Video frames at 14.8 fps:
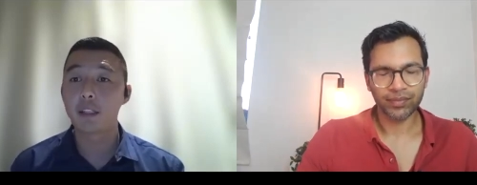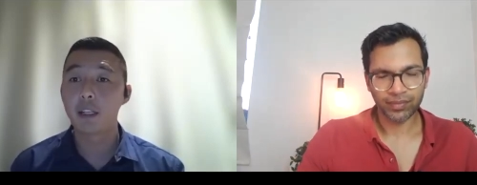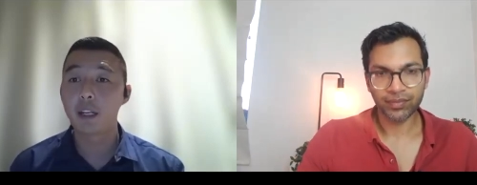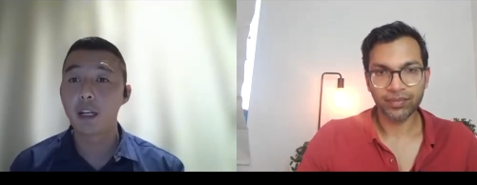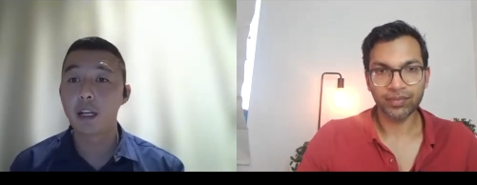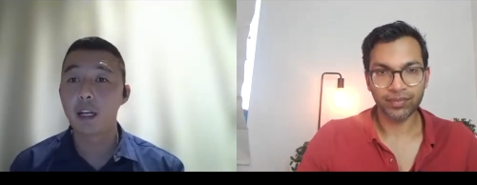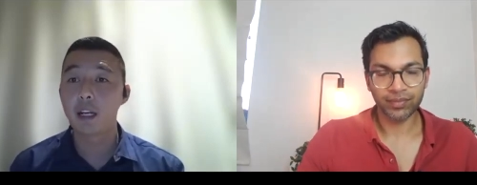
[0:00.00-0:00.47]

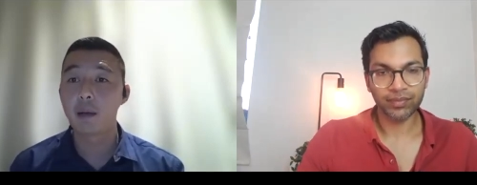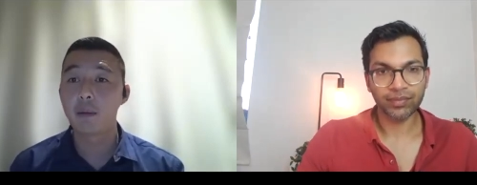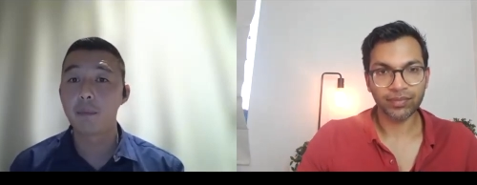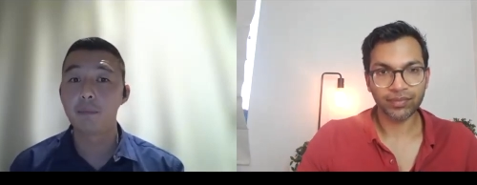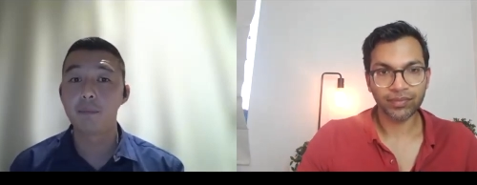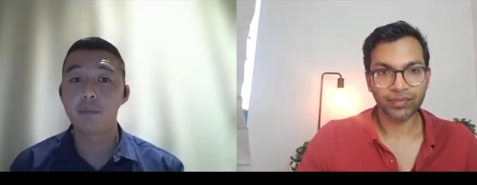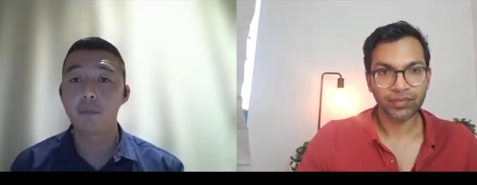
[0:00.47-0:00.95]

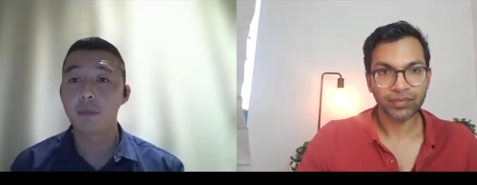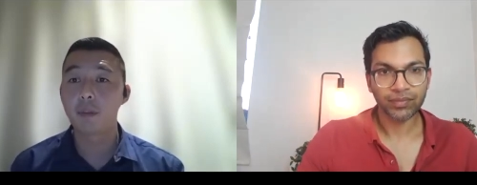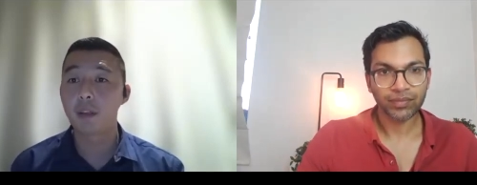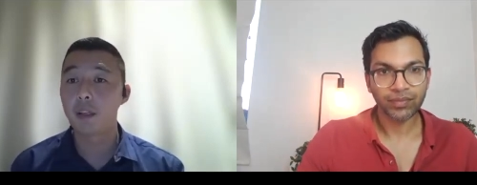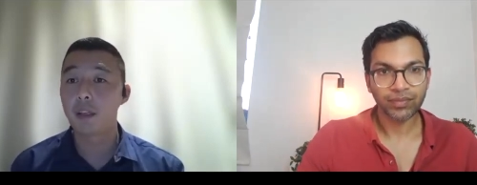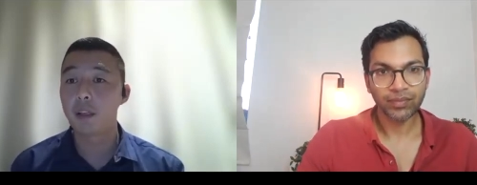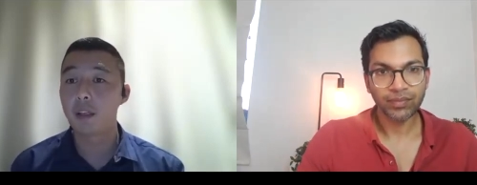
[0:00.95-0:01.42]
Speaker 1: Um,
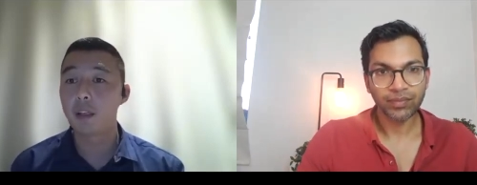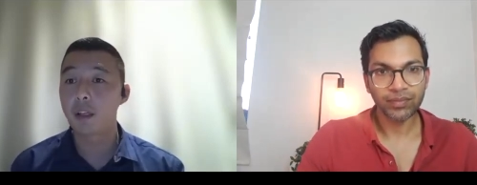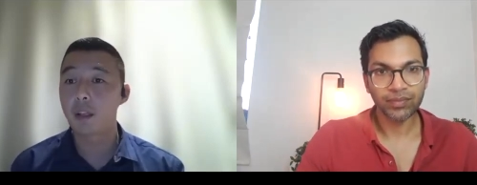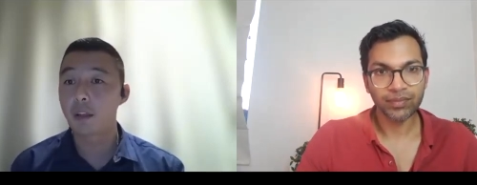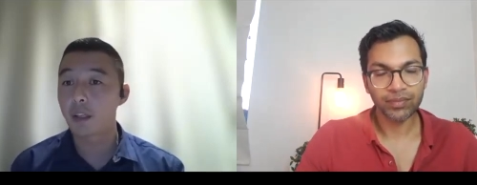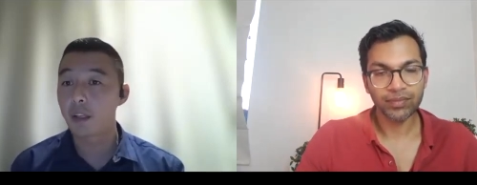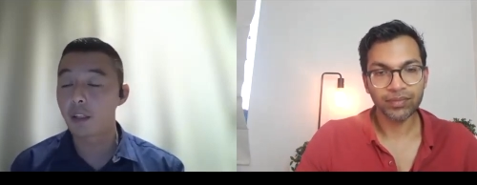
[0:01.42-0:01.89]
I
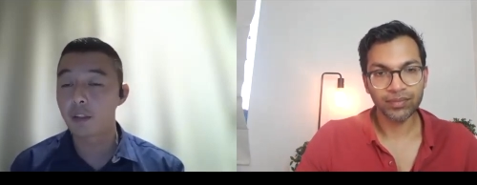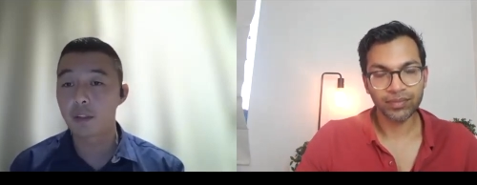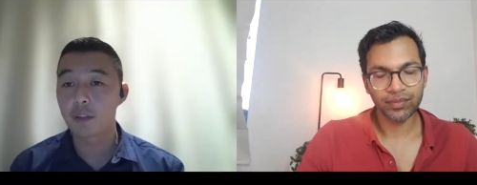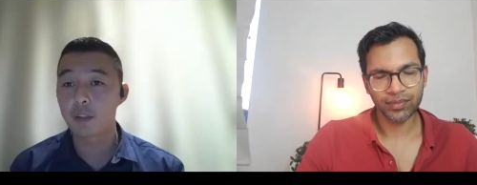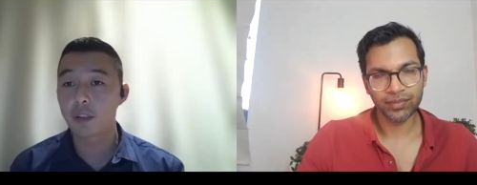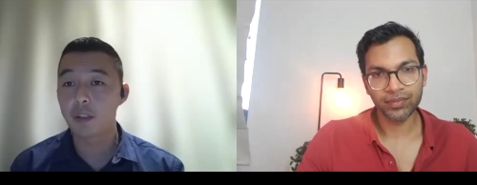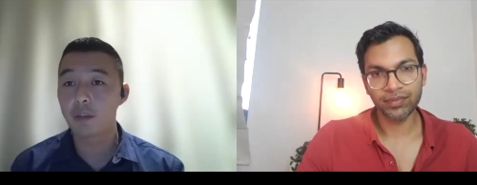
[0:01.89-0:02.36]
think he's
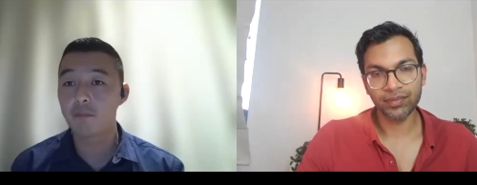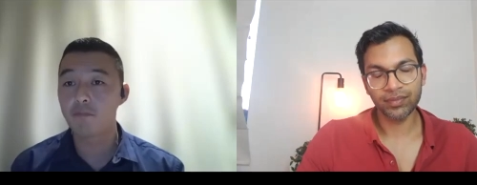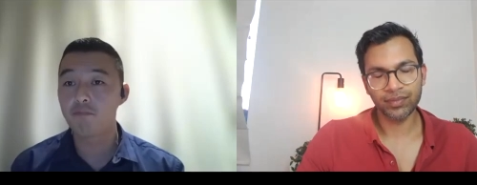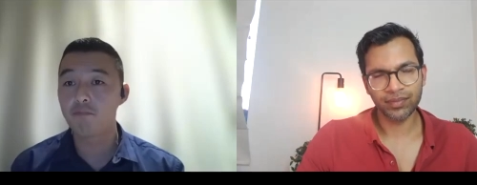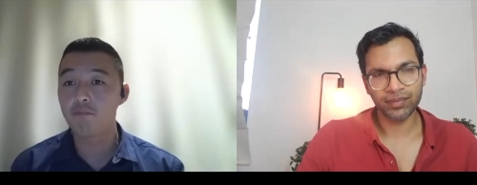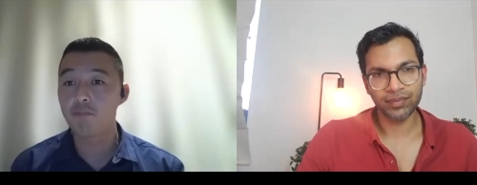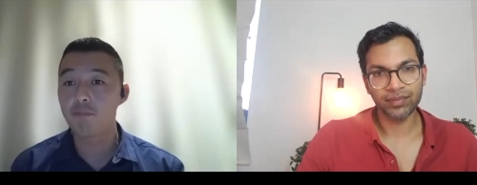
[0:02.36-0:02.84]

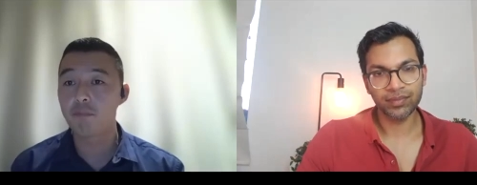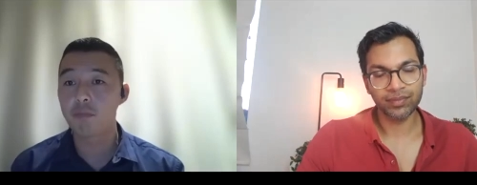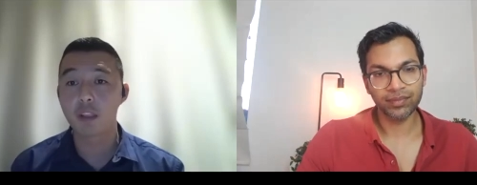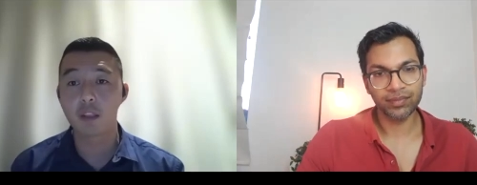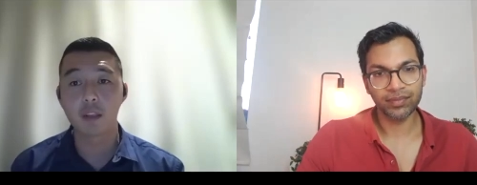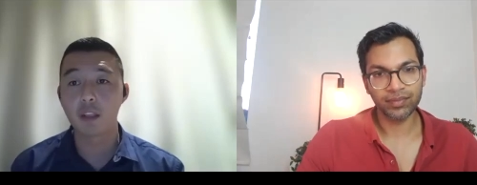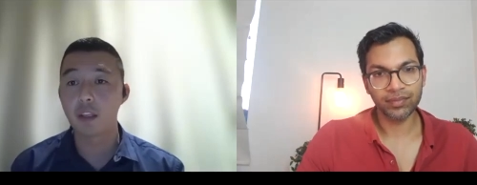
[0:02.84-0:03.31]

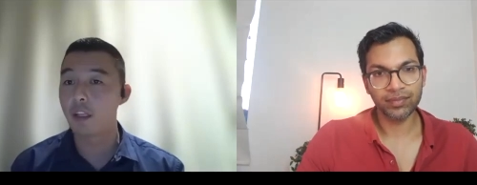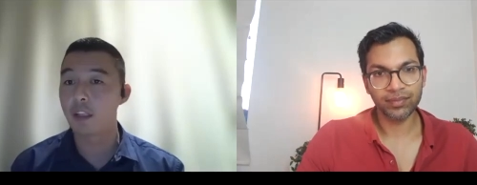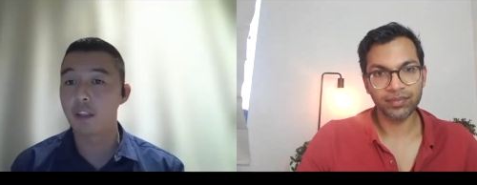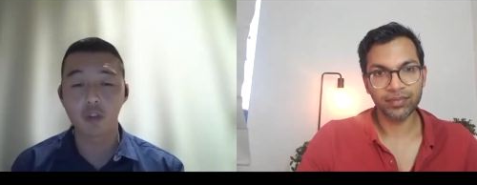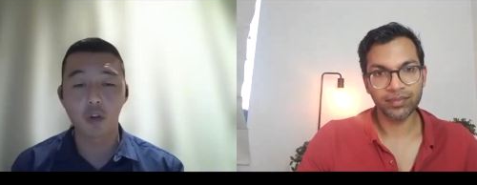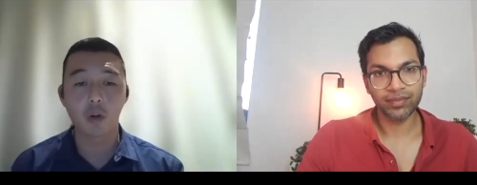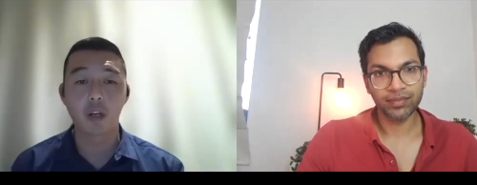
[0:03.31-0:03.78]

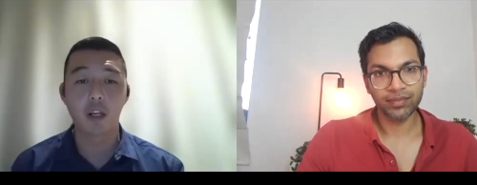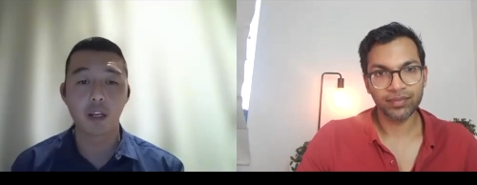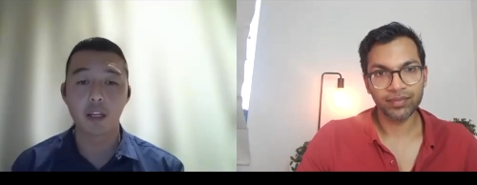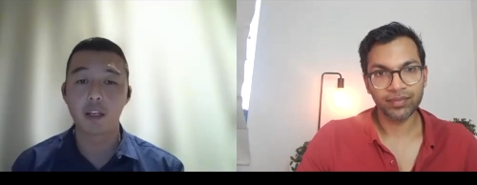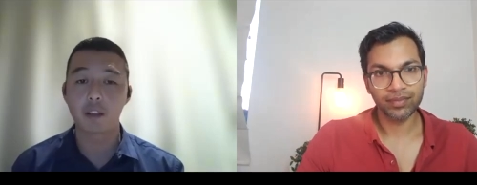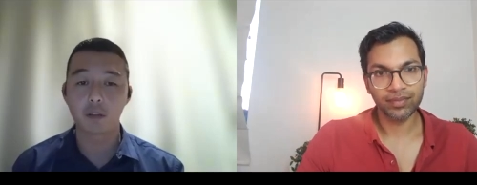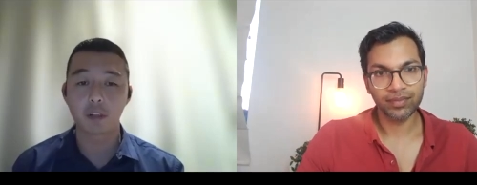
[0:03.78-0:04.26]
he's not at
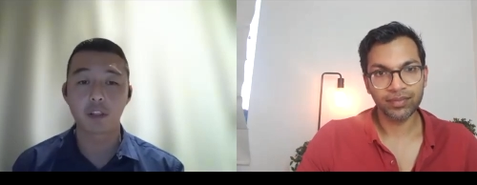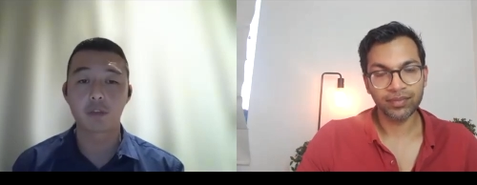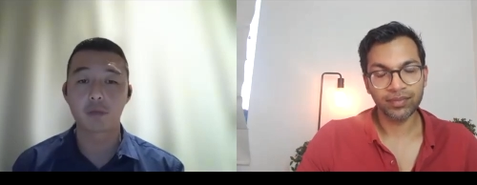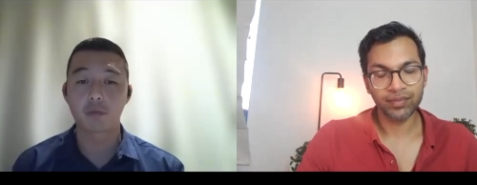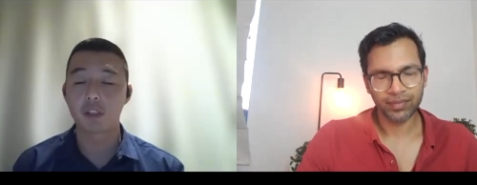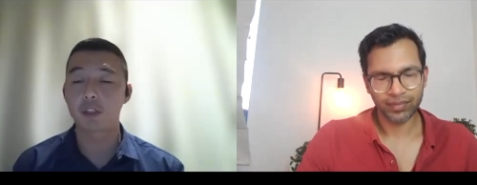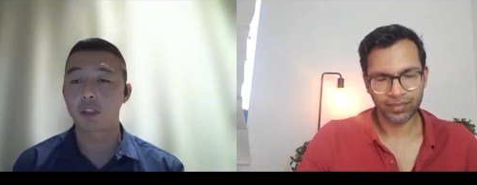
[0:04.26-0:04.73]

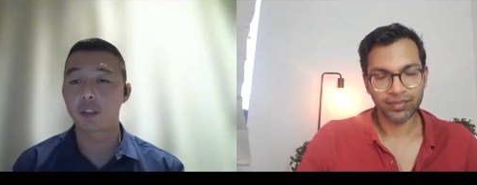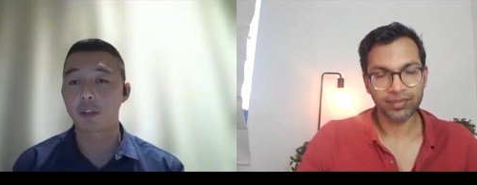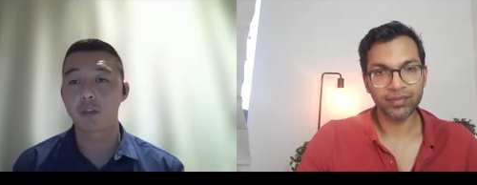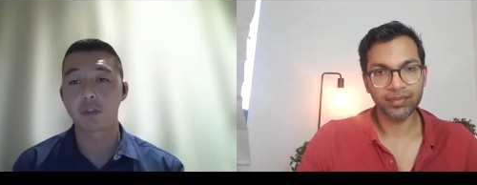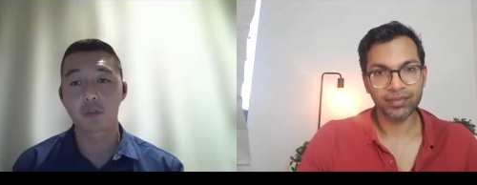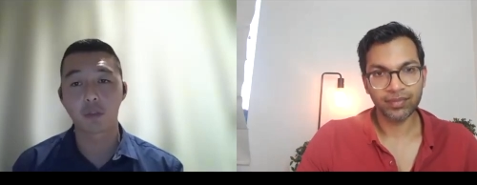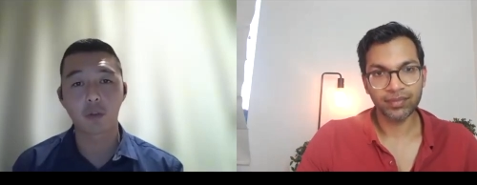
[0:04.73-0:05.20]
increased risk of
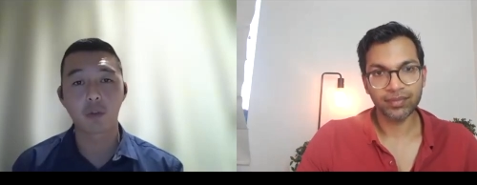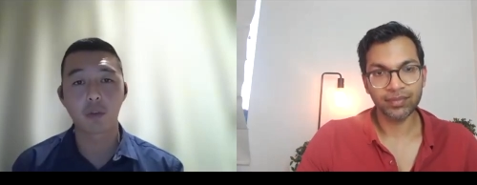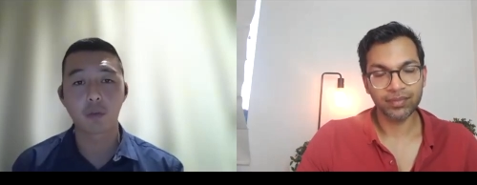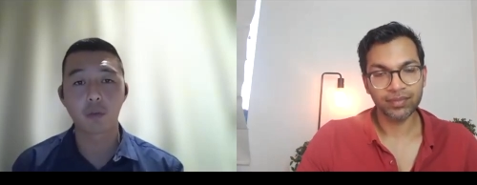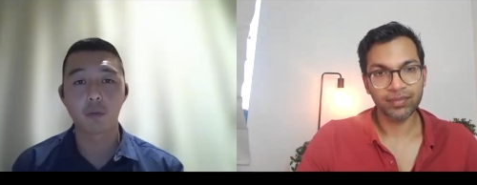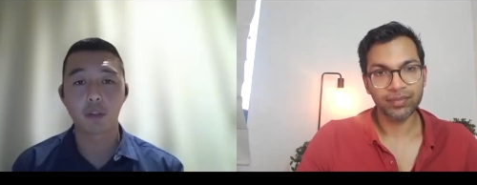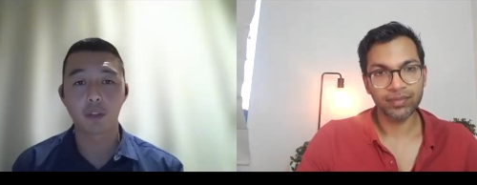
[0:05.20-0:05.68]
stroke
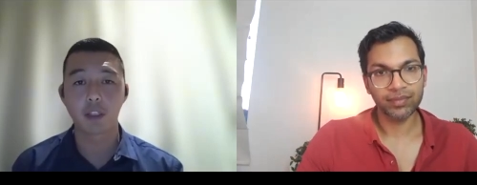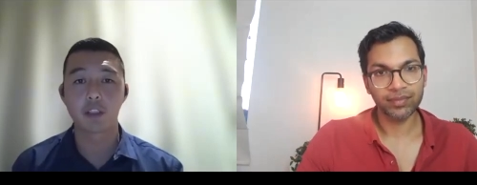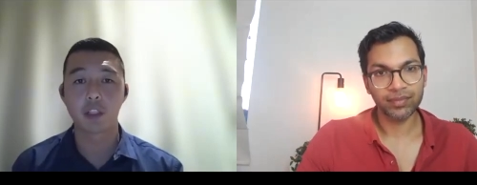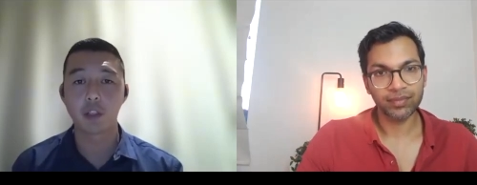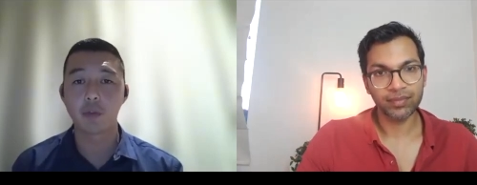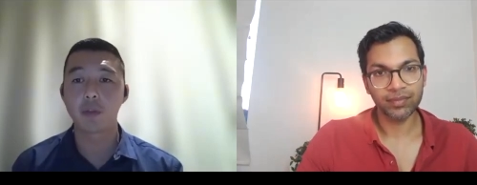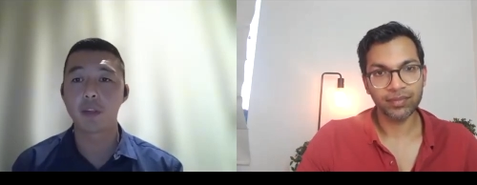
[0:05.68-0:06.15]
with
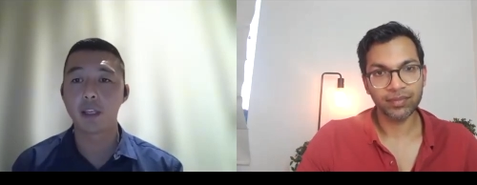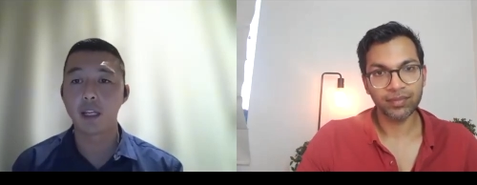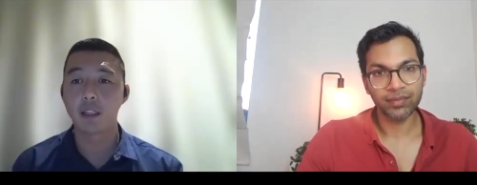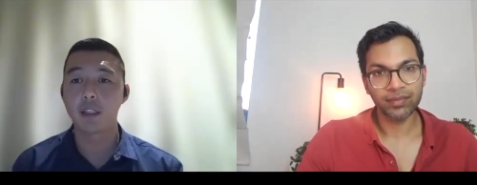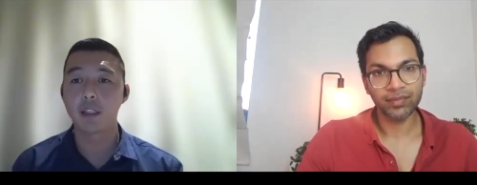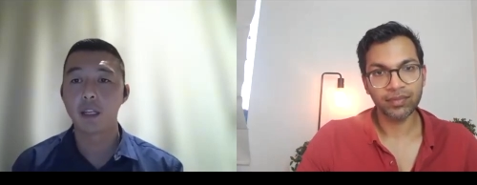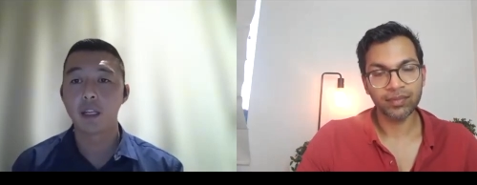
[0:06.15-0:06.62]
continuing that.